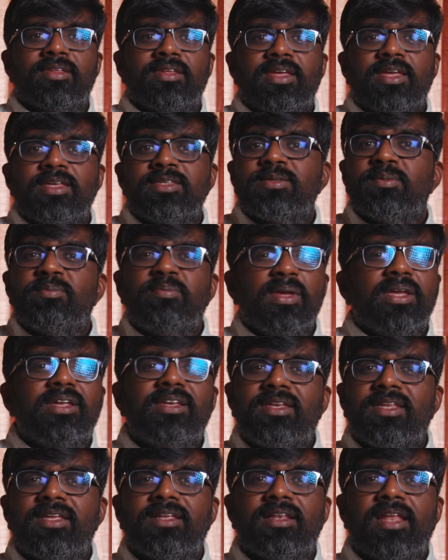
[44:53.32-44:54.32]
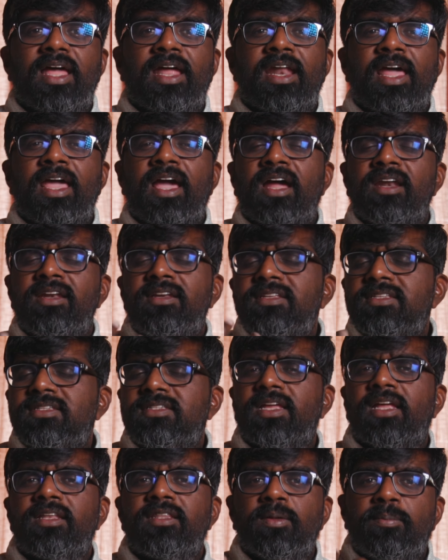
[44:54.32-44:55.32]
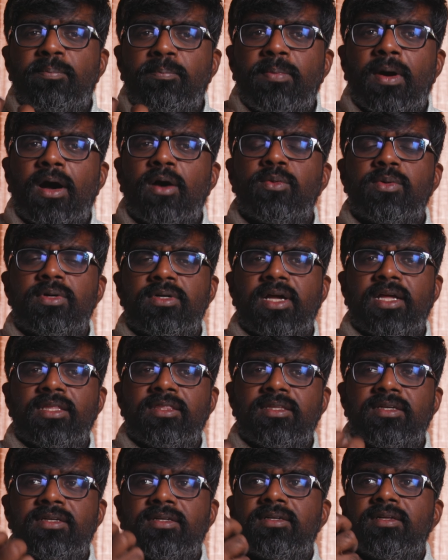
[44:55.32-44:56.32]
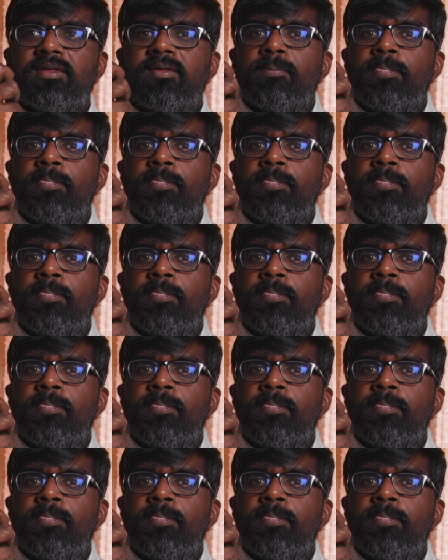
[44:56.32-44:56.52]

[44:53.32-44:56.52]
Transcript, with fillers: is a big deal. And I understand the power and the,